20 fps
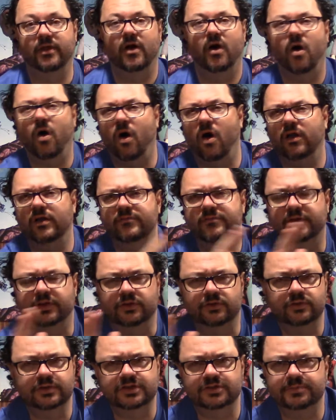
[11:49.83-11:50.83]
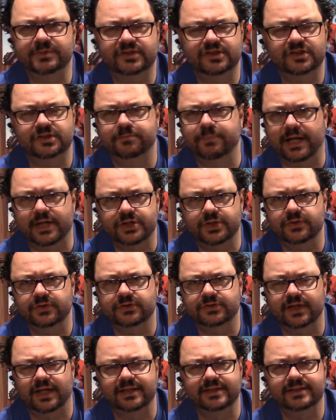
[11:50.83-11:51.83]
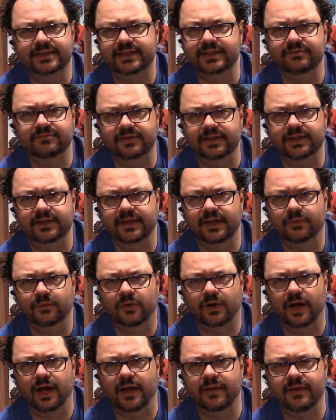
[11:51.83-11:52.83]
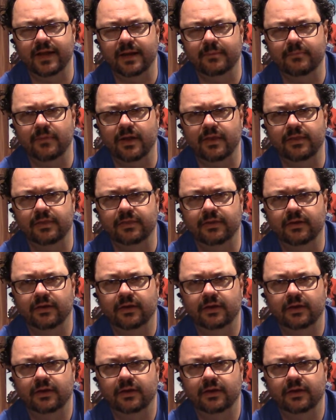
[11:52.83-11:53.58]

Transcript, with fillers: All of the Christmas specials on TV that were on that month,